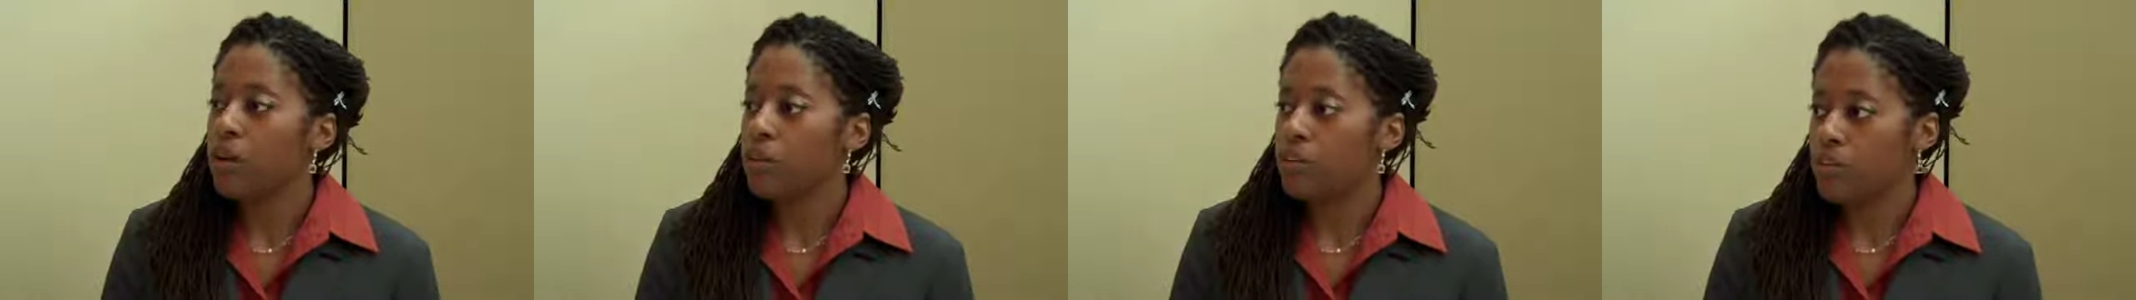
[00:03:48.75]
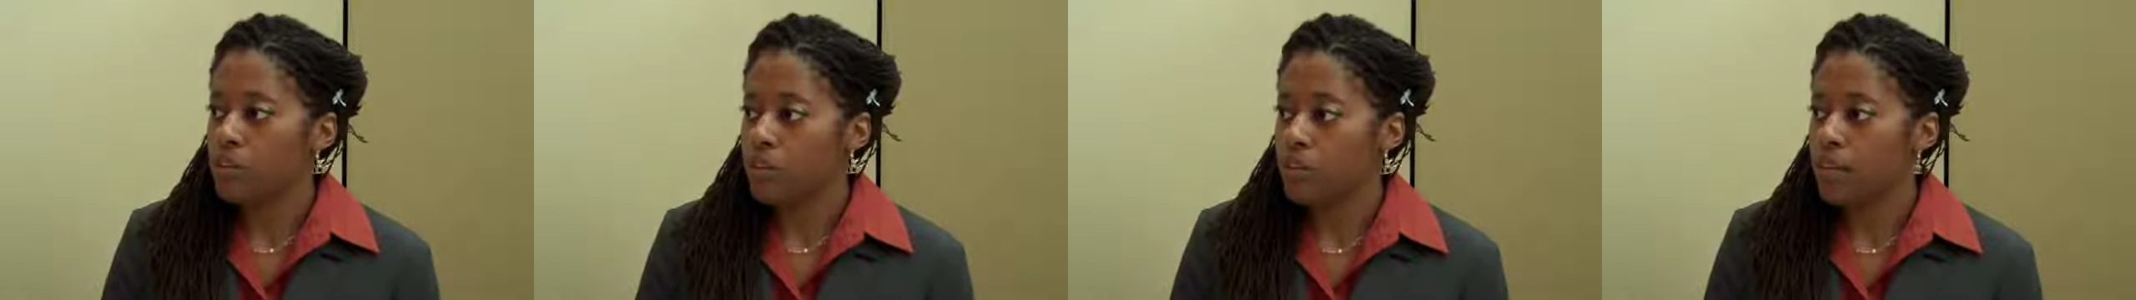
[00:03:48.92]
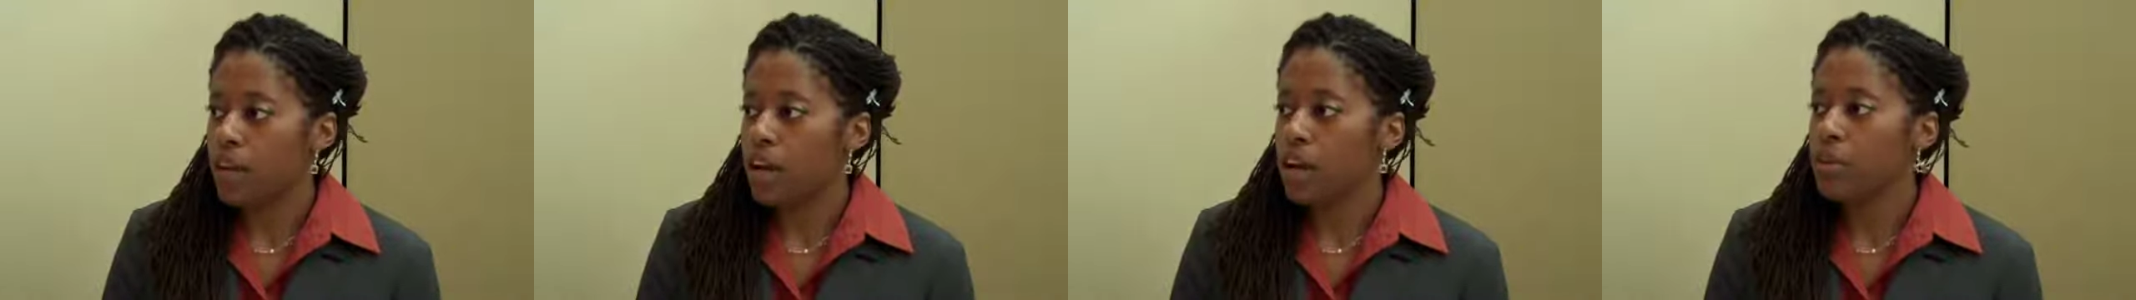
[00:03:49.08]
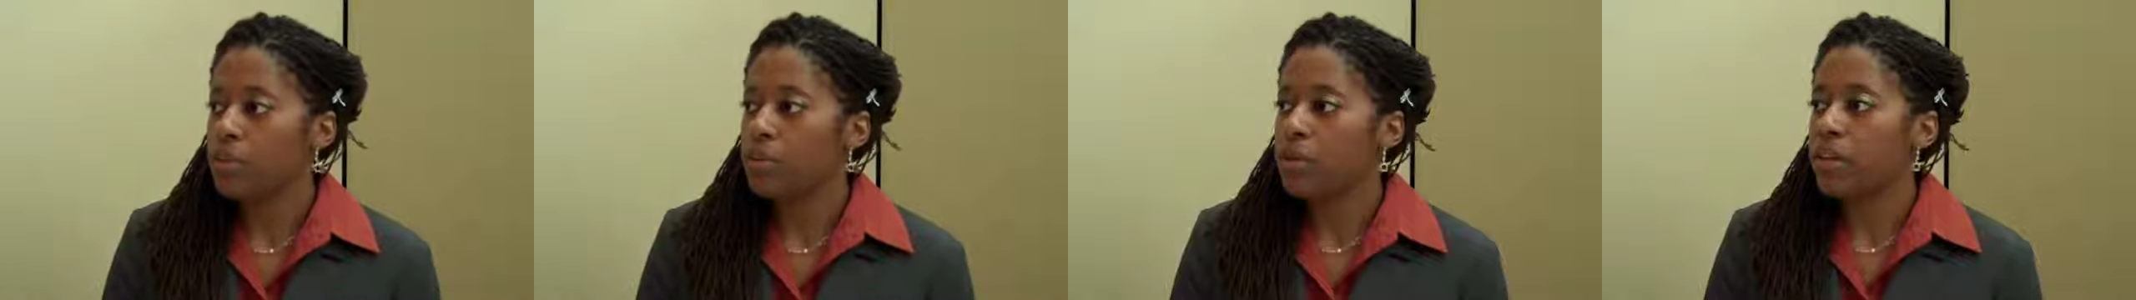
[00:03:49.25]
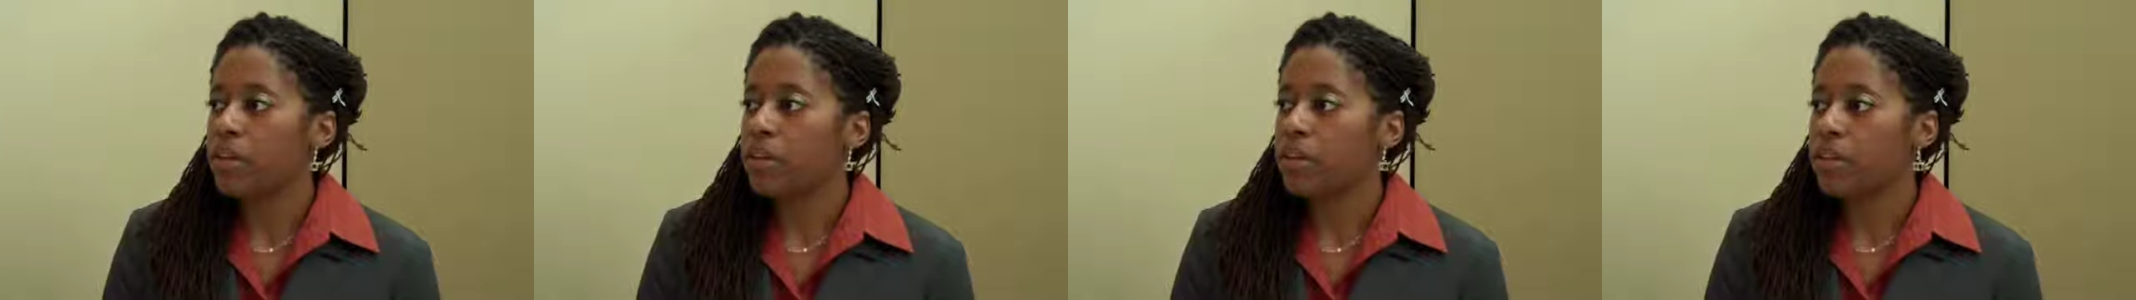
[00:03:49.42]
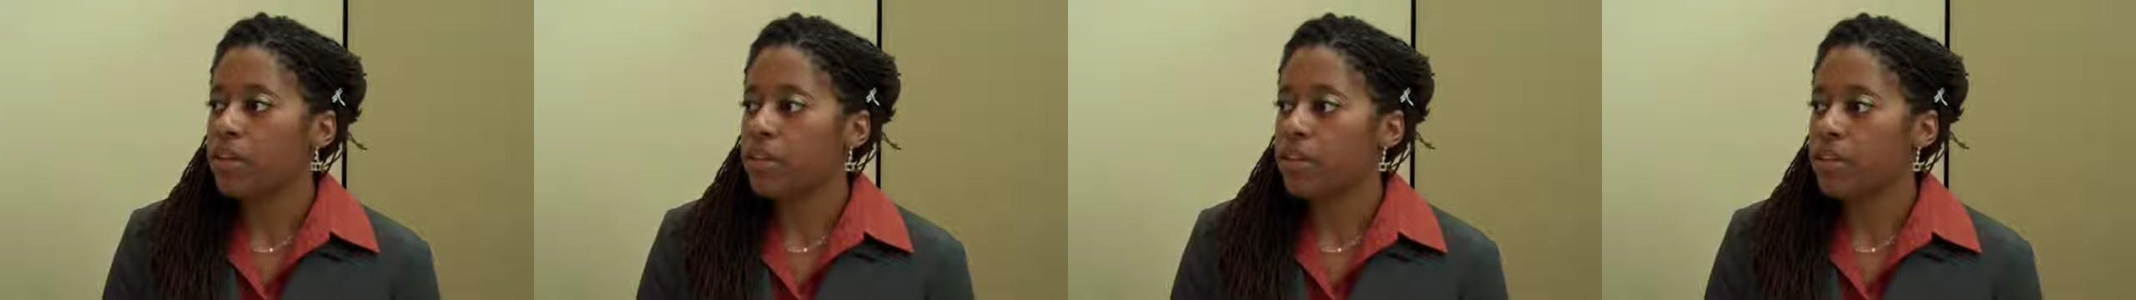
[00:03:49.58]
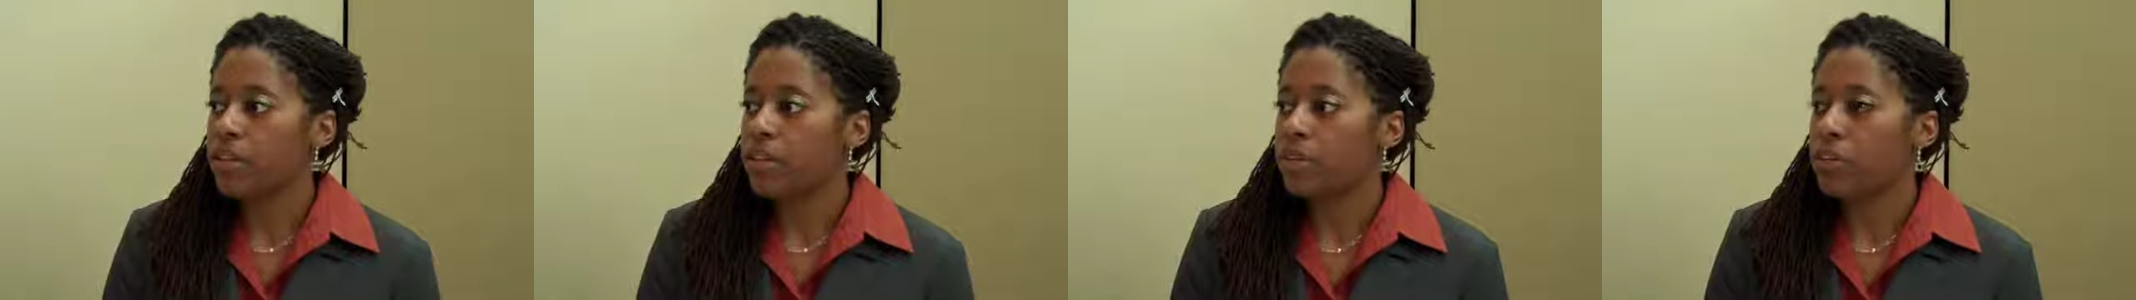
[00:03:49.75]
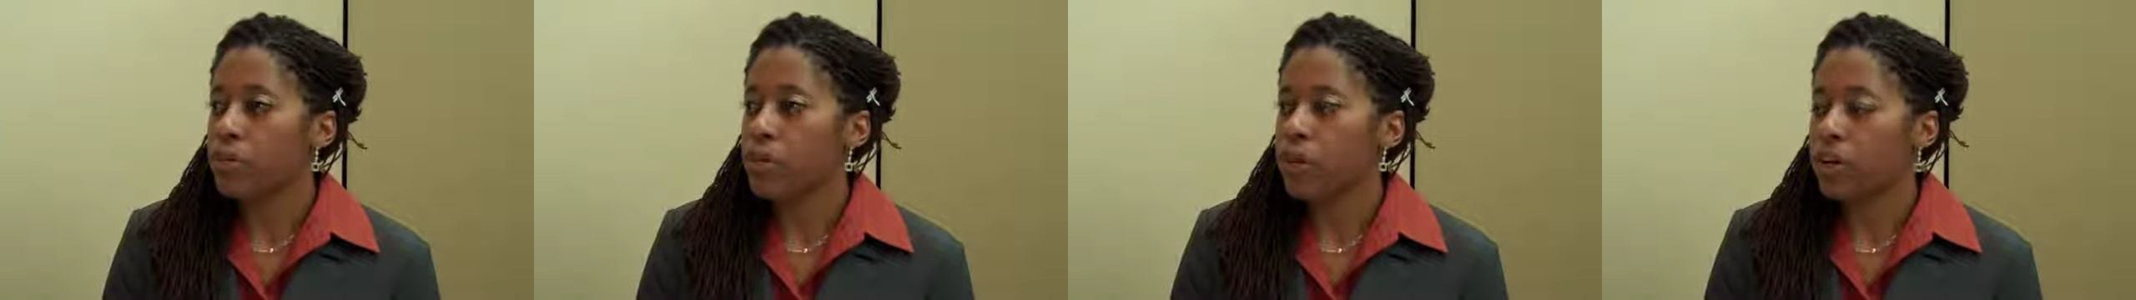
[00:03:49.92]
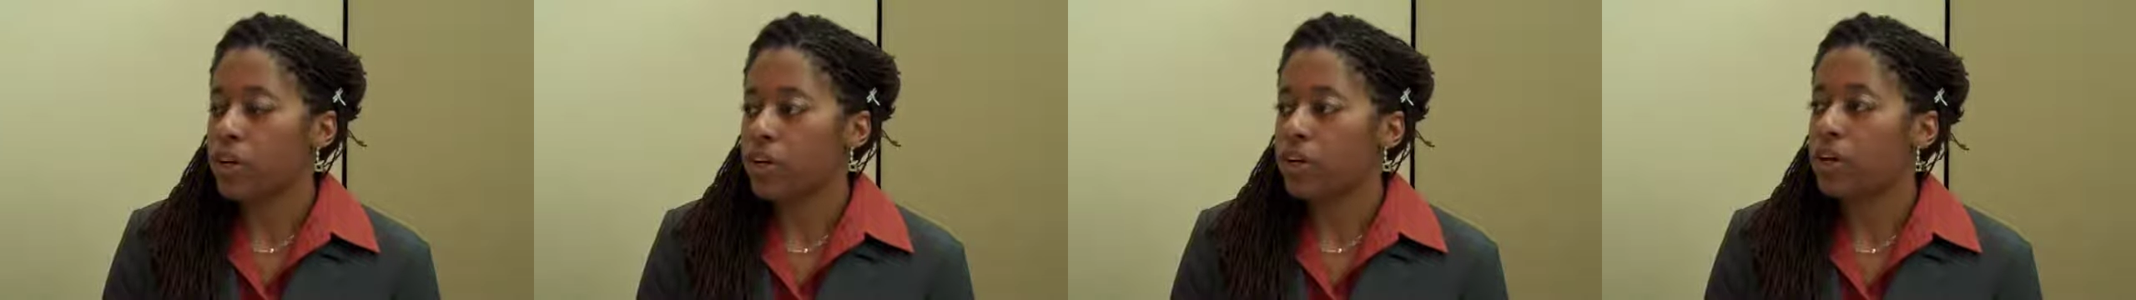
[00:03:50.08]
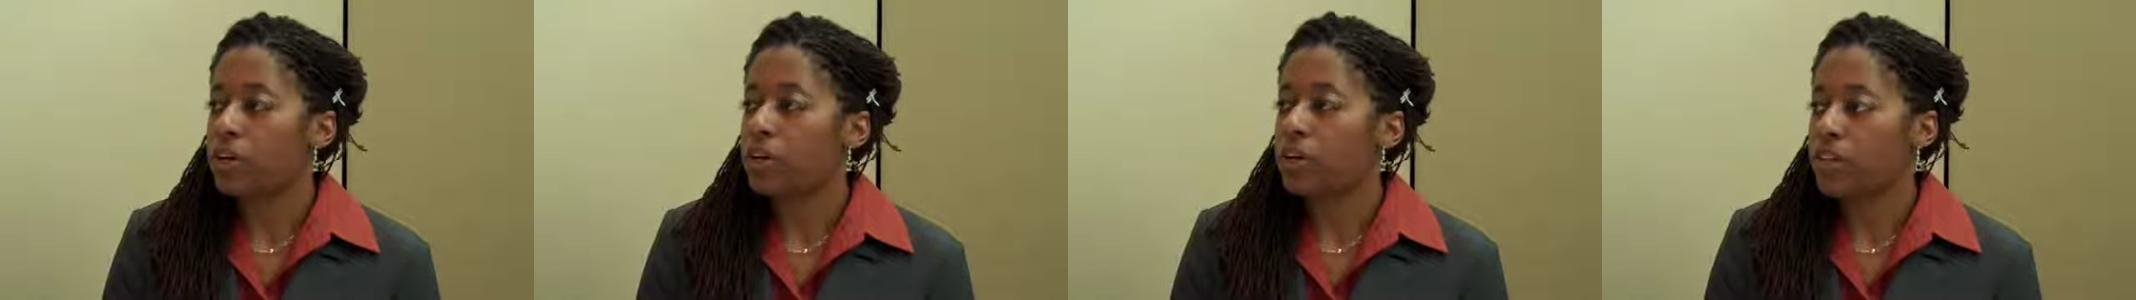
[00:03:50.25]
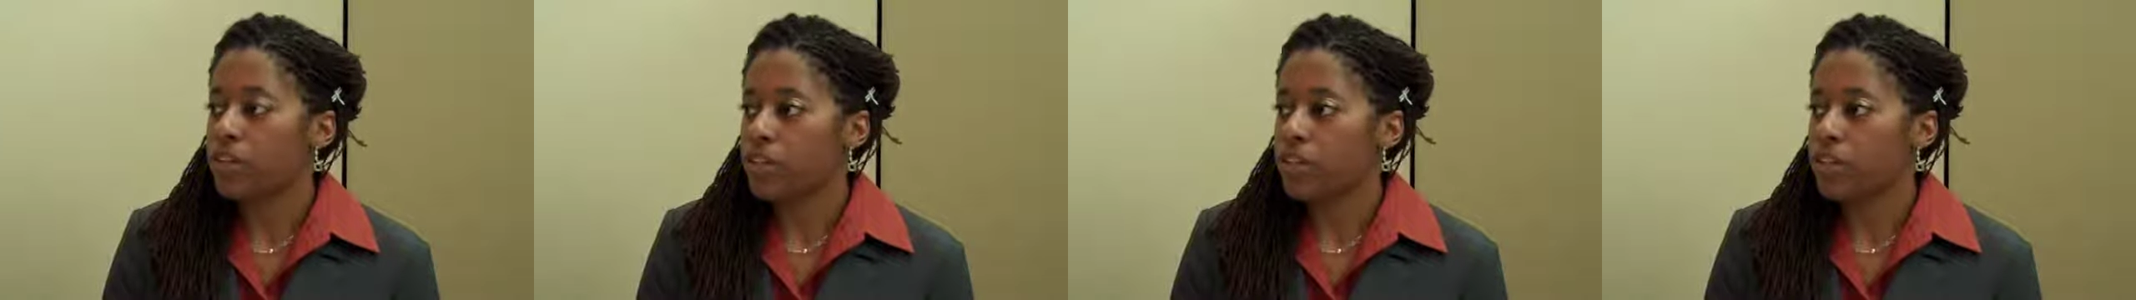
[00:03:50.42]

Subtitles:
about your topic, and then where